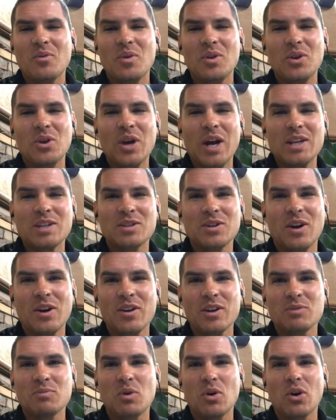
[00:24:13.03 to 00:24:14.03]
when you guys
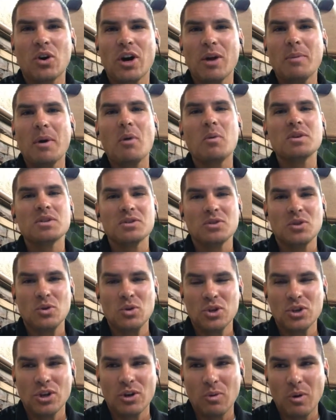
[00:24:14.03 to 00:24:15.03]
started this program, I wasn't
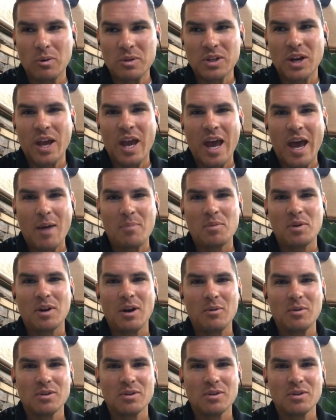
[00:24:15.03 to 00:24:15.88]
too sure what was going to happen.